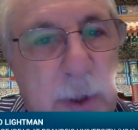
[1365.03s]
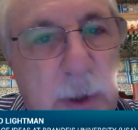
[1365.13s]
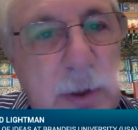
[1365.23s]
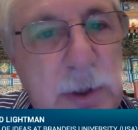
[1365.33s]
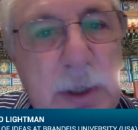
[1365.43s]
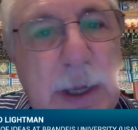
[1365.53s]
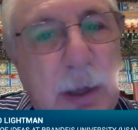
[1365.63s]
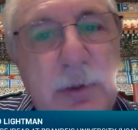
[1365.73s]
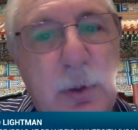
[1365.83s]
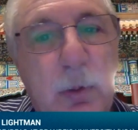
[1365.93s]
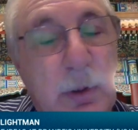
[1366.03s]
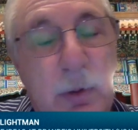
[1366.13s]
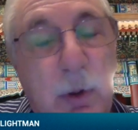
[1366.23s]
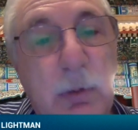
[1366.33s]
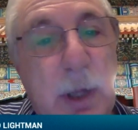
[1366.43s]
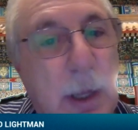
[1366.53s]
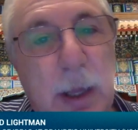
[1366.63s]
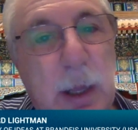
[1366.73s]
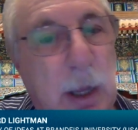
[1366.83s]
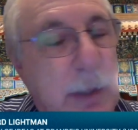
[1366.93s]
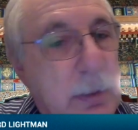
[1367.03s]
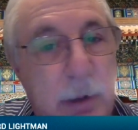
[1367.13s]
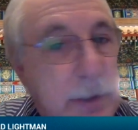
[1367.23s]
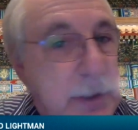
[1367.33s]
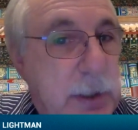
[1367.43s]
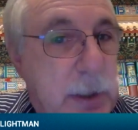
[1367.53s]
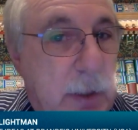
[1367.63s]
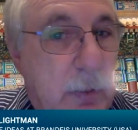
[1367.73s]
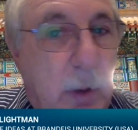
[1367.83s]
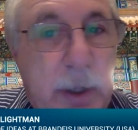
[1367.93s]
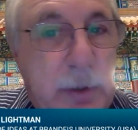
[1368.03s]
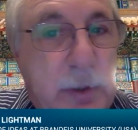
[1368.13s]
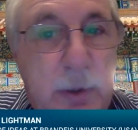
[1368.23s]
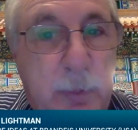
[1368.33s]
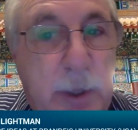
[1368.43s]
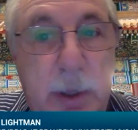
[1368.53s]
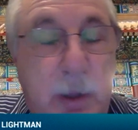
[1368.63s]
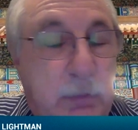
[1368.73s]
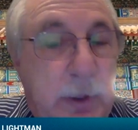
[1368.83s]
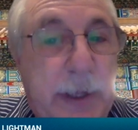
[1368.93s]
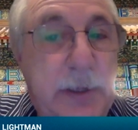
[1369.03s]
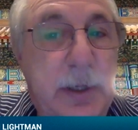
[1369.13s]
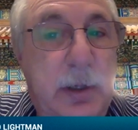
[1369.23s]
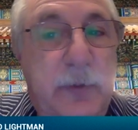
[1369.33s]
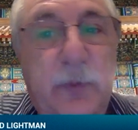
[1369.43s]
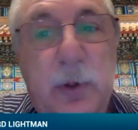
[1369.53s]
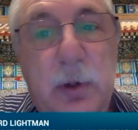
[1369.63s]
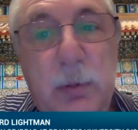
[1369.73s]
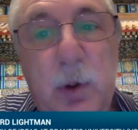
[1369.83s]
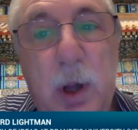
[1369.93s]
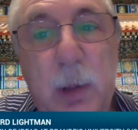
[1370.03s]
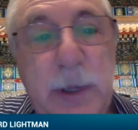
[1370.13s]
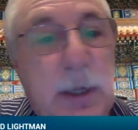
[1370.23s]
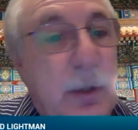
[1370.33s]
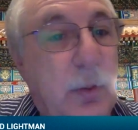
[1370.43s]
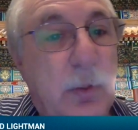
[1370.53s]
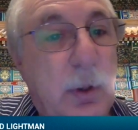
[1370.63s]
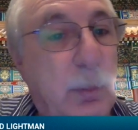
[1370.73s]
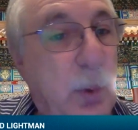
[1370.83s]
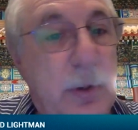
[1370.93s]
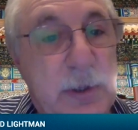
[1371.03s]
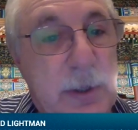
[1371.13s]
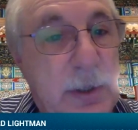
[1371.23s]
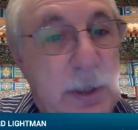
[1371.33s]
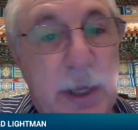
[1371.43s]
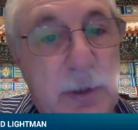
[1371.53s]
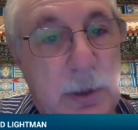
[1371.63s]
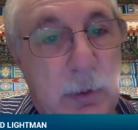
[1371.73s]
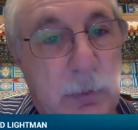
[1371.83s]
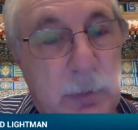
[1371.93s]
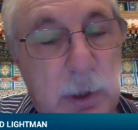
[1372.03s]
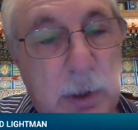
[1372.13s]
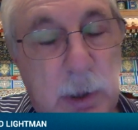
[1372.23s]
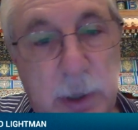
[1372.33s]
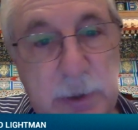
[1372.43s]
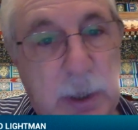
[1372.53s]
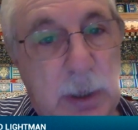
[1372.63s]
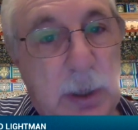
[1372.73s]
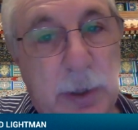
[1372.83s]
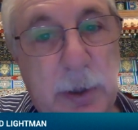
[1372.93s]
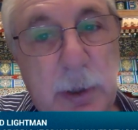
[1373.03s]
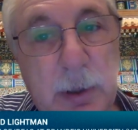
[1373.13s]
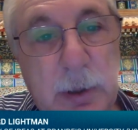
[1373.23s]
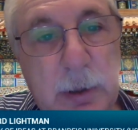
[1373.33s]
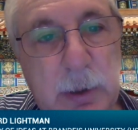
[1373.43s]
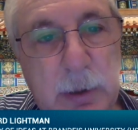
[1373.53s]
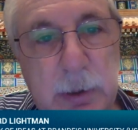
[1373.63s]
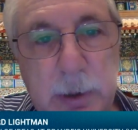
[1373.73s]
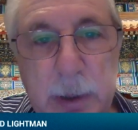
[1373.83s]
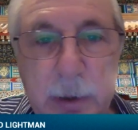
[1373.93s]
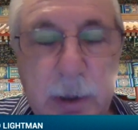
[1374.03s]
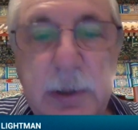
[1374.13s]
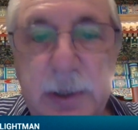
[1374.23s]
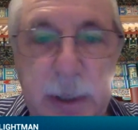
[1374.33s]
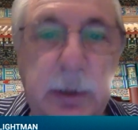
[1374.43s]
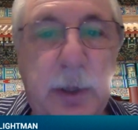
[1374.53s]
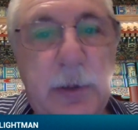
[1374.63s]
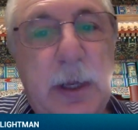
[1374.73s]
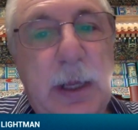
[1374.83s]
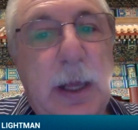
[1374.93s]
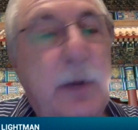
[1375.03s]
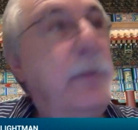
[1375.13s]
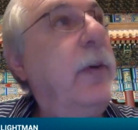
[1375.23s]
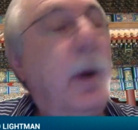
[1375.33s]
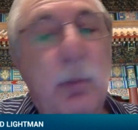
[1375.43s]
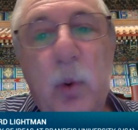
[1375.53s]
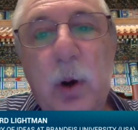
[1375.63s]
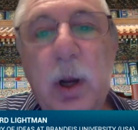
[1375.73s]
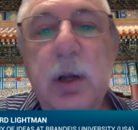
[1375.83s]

in a Christian household. Quote, I do not see why it should be unpleasant for a Mohammedan or a Buddhist to say so, Huxley declared, signaling that he had a far more